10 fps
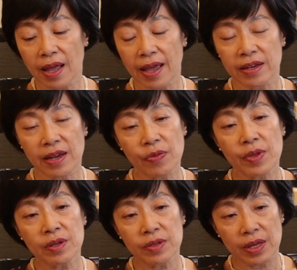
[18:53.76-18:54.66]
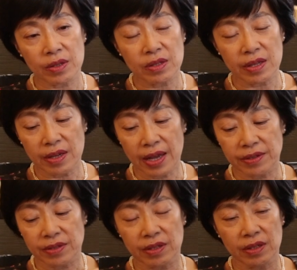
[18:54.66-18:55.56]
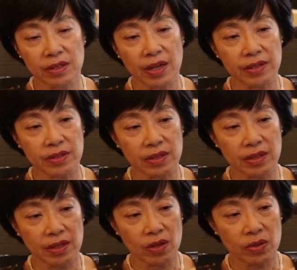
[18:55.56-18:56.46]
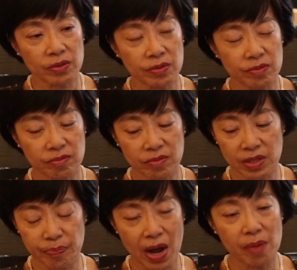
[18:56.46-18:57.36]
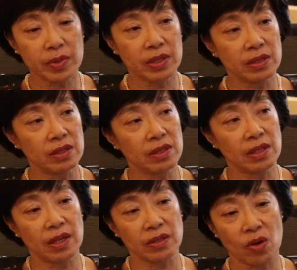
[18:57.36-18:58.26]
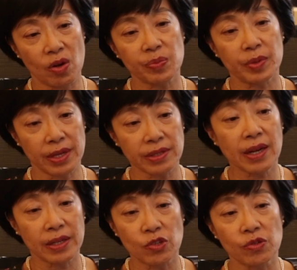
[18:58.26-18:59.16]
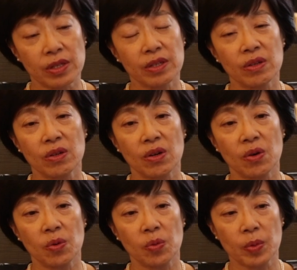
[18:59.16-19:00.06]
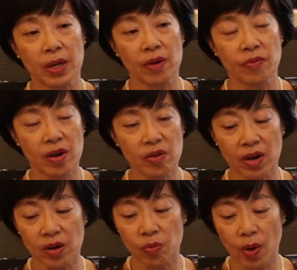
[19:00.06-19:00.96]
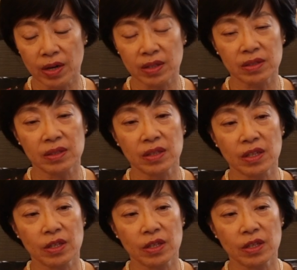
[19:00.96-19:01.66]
And I think that as a department, as a hospital, as a country, we are very, very well